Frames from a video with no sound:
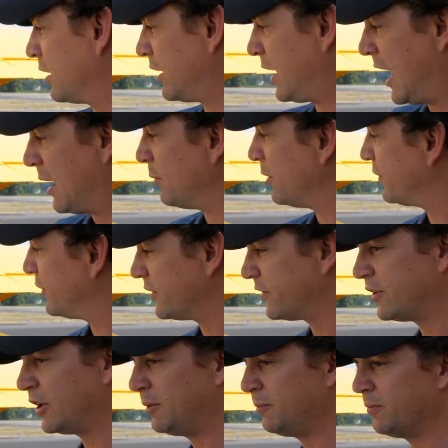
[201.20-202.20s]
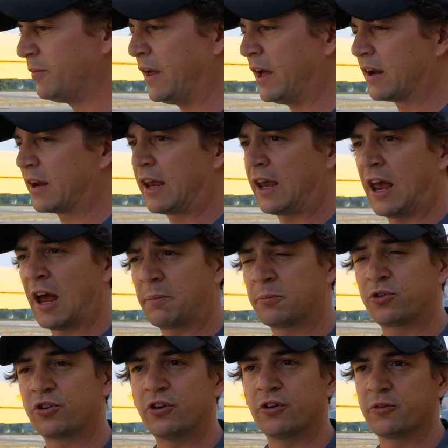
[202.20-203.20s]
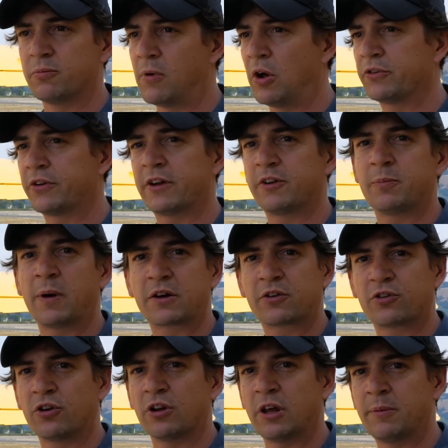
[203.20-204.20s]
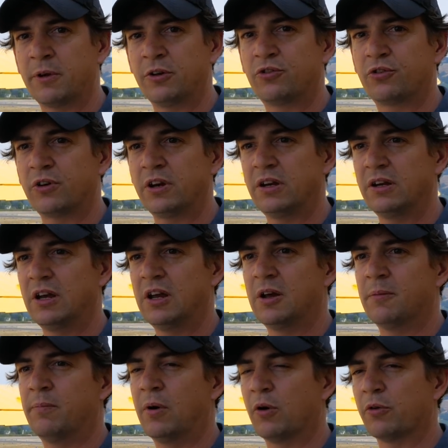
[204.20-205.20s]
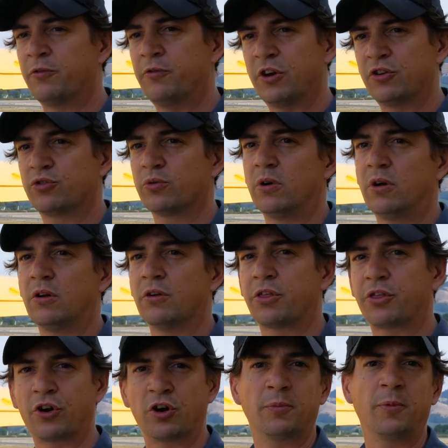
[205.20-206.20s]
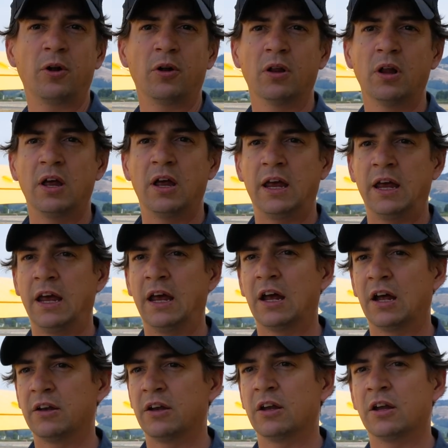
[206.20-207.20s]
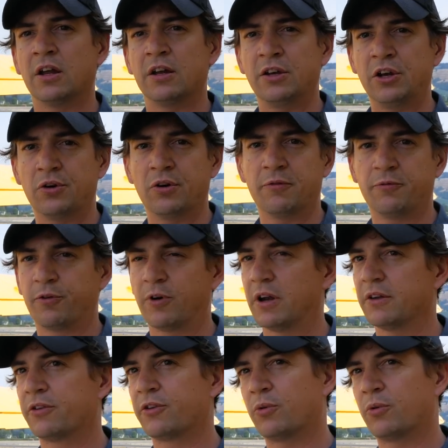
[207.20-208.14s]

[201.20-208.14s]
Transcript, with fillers: camera system that captures multispectral imagery, both visual, thermal, and near infrared.